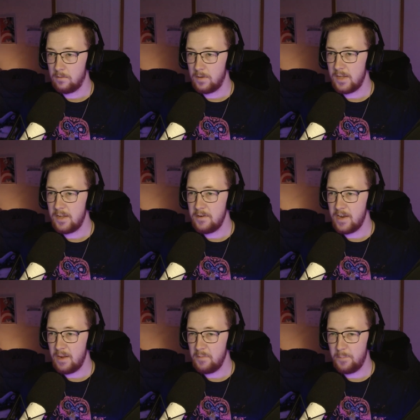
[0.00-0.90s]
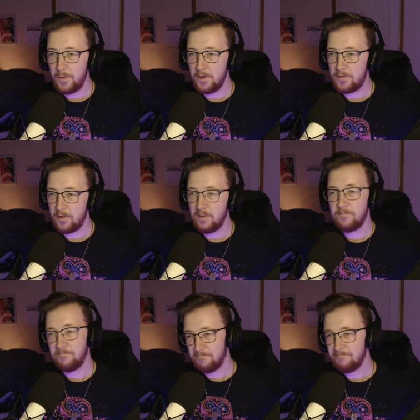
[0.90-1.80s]
Wait, you named the bird...
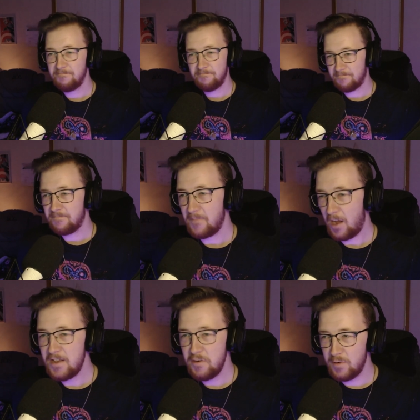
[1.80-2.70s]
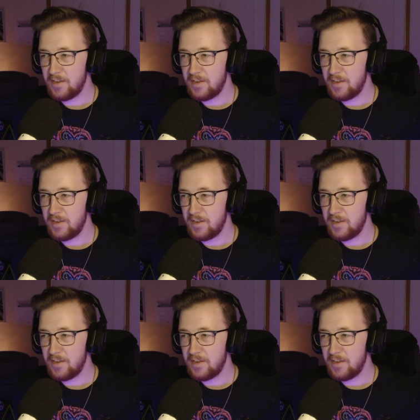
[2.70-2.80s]
I knew it.